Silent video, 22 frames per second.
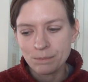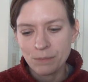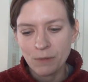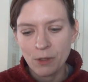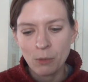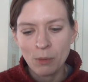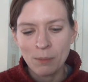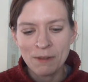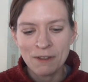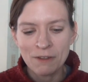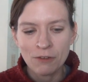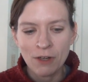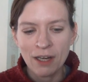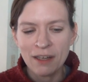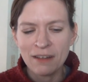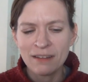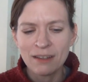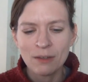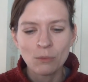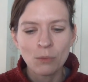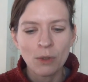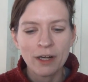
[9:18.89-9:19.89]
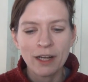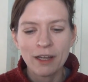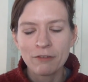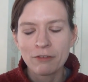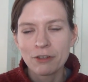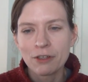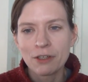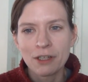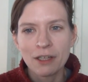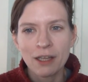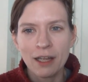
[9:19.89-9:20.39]
women's rights in
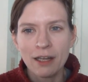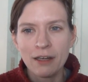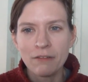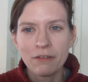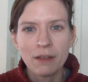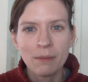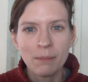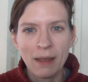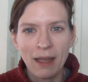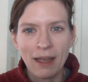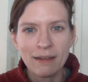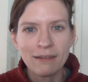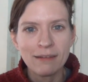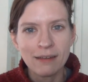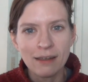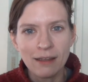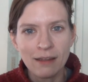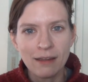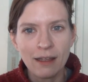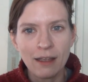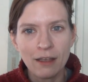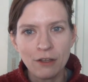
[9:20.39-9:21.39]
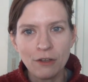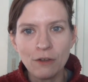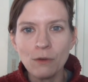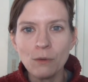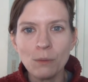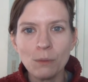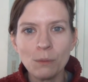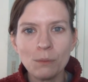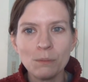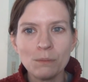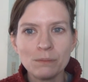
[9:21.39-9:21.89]
whatever kind of capacity that
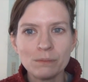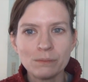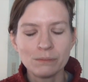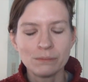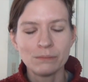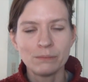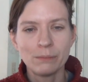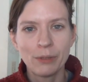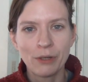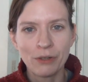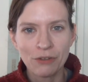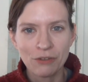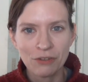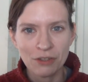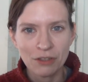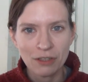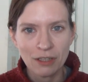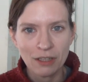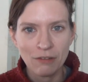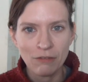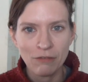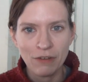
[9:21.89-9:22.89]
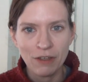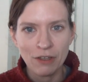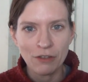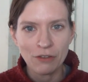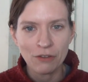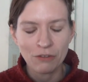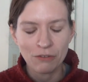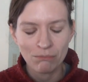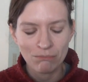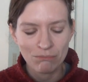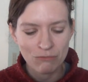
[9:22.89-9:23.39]
you personally
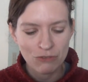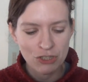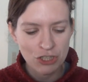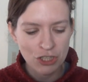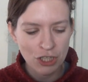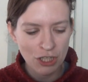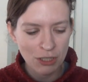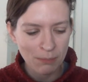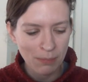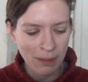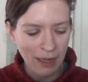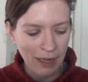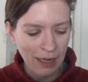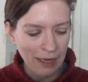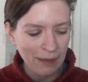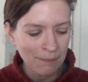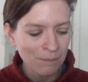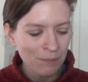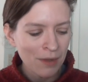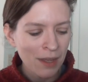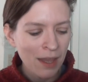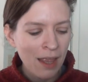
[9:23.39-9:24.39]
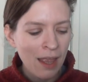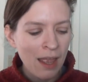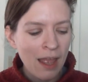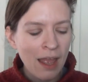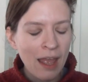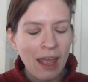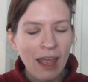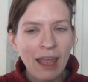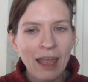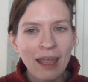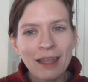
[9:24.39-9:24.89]
feel stirred by.
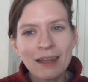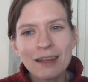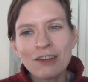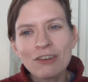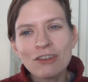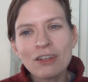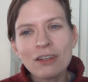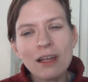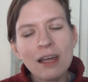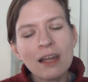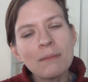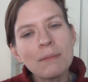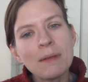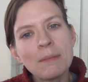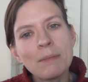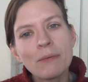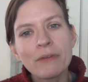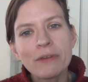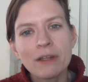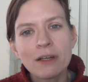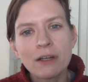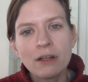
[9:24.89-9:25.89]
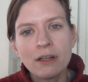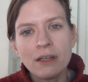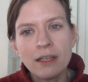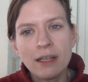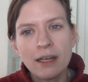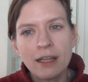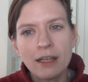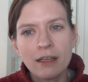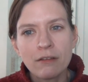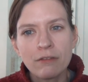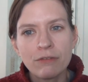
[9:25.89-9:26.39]
And there's a lot of people that are
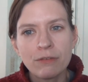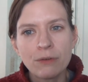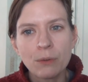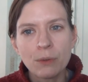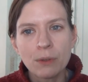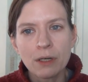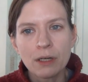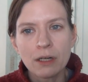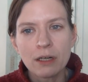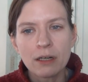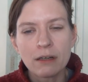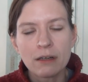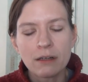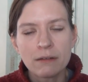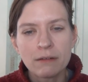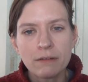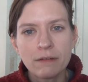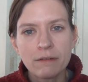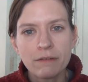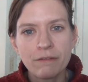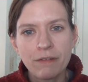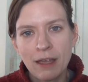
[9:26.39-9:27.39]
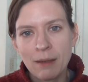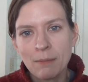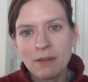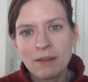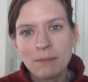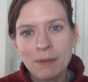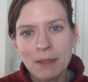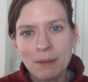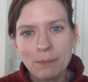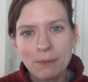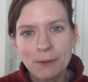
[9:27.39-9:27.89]
knitting for famous
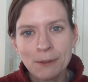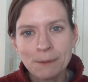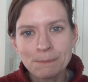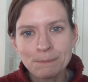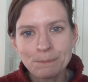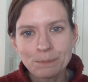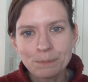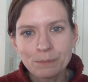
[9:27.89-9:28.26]
people.